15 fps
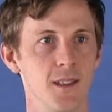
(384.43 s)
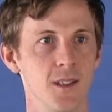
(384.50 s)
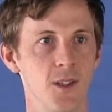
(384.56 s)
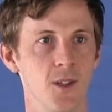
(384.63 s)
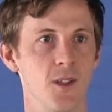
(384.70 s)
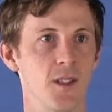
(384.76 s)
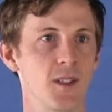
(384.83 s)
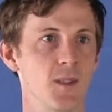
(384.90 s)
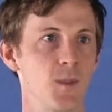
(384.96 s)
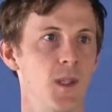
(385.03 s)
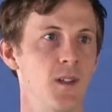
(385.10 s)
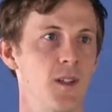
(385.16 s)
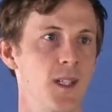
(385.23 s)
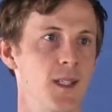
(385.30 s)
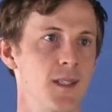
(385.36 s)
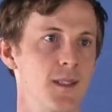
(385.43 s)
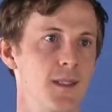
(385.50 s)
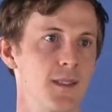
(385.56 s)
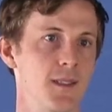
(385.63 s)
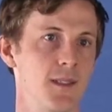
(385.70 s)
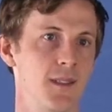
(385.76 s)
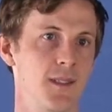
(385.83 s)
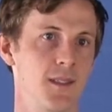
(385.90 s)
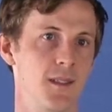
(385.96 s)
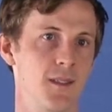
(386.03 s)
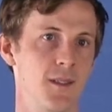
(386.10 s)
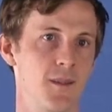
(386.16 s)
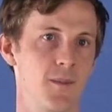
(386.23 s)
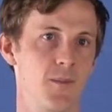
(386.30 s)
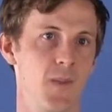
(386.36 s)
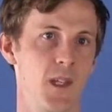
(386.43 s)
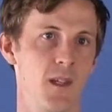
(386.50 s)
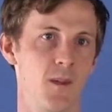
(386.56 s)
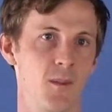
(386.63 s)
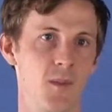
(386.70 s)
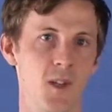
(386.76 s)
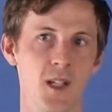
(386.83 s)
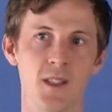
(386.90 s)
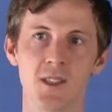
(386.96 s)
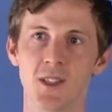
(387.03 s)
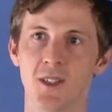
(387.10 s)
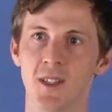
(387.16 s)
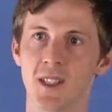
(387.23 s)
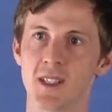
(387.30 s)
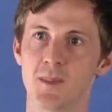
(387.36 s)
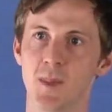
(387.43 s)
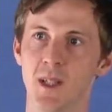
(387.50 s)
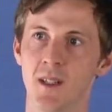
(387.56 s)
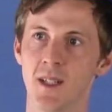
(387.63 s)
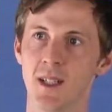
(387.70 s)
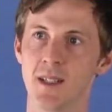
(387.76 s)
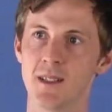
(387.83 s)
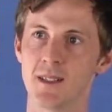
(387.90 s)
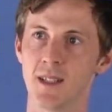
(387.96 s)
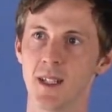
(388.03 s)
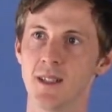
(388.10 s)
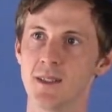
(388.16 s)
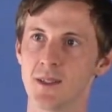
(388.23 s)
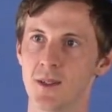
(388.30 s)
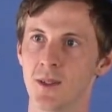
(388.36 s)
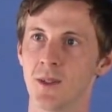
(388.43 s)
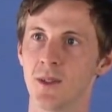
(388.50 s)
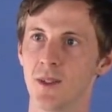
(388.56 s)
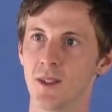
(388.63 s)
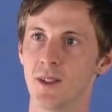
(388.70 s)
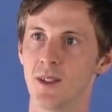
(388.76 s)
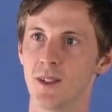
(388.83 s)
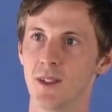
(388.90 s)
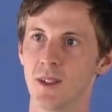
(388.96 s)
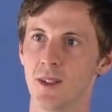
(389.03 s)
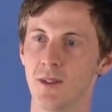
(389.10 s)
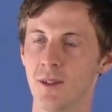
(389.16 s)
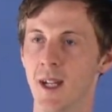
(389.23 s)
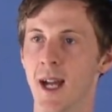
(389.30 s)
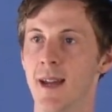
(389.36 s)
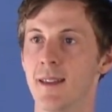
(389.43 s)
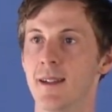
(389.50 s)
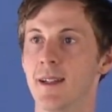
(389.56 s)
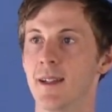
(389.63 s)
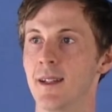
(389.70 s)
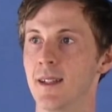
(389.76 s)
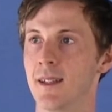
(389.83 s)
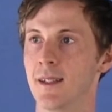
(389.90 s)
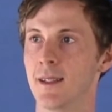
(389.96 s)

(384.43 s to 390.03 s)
your experience brings your experience into reality.